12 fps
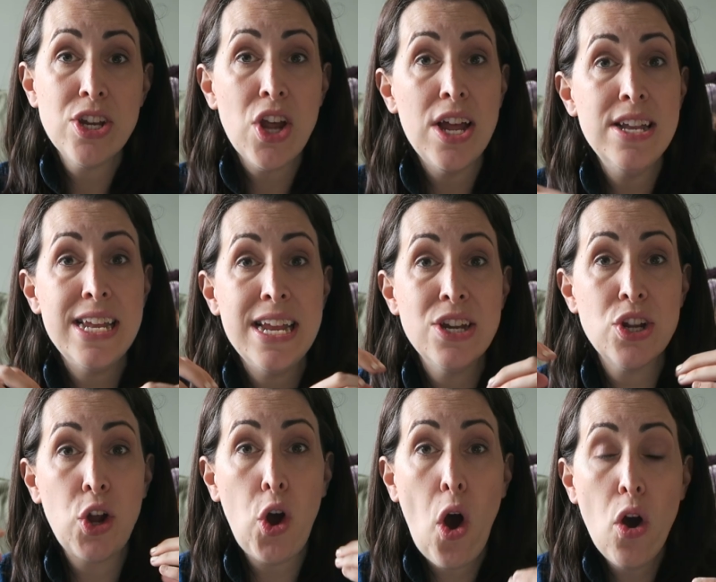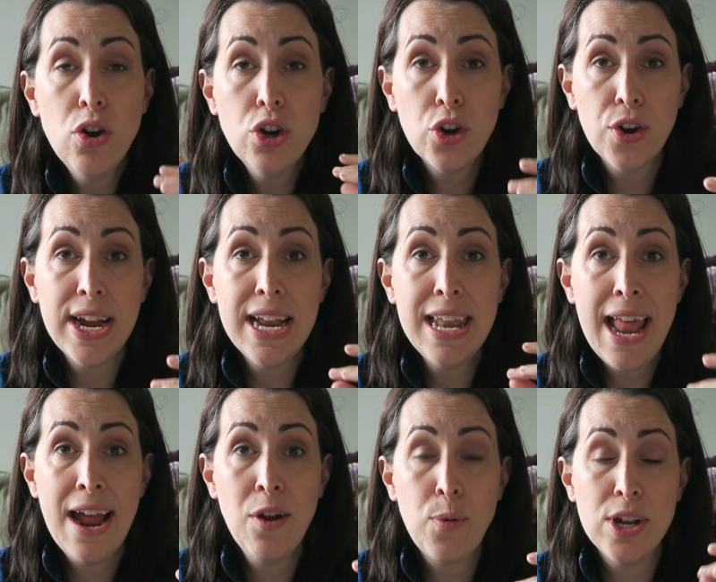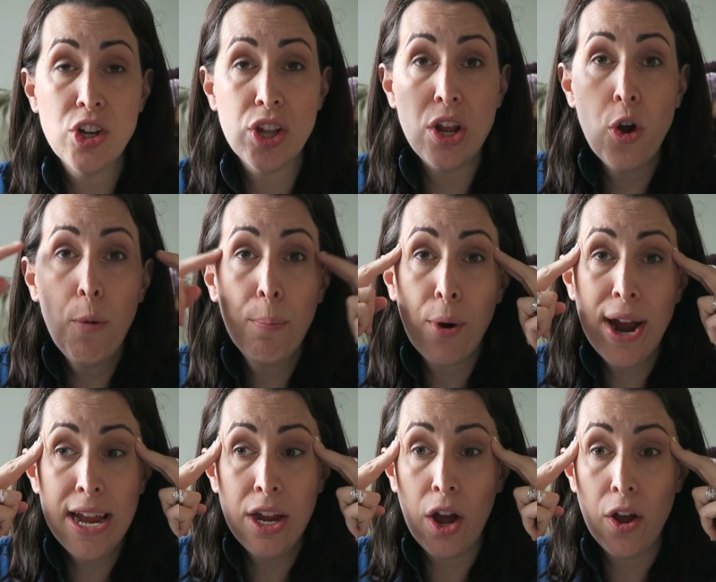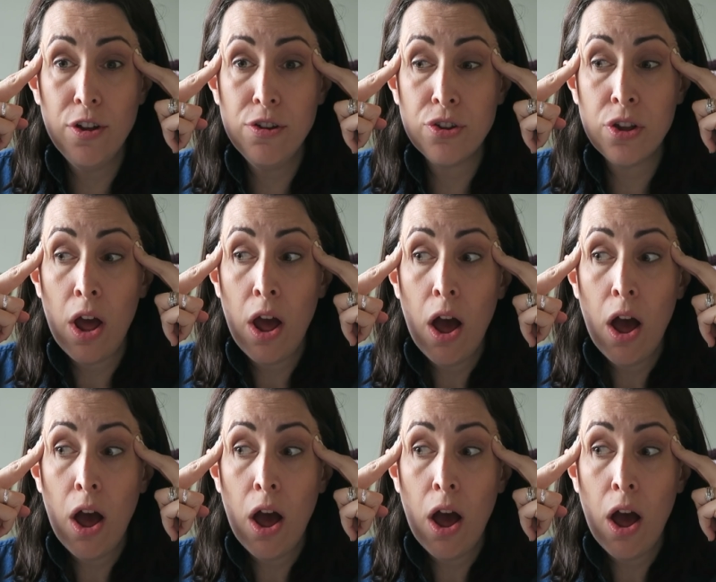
turns it into concrete language that your brain goes,